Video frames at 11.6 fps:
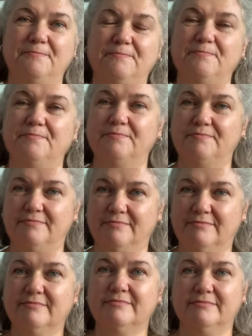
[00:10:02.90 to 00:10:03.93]

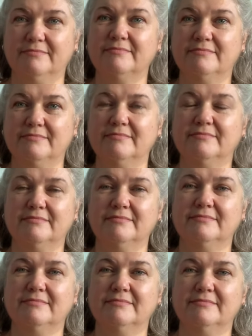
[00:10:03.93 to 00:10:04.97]

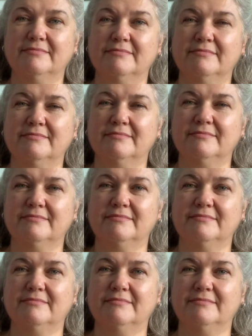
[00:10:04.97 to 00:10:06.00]

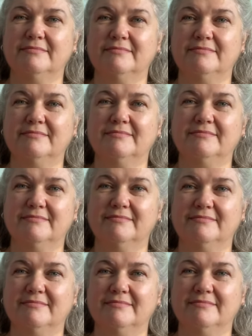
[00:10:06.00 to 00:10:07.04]

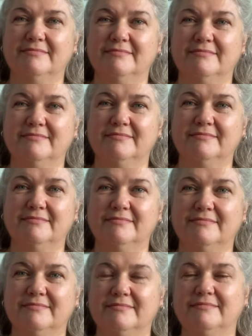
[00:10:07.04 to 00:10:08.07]

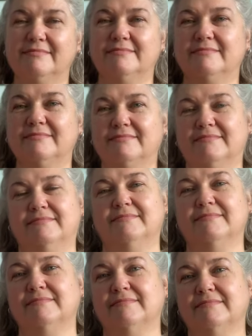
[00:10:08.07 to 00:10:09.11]

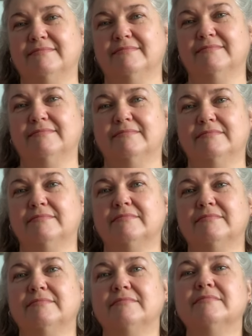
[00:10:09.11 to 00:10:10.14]

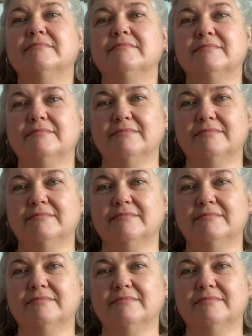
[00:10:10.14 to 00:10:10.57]
No words are spoken by the person on screen.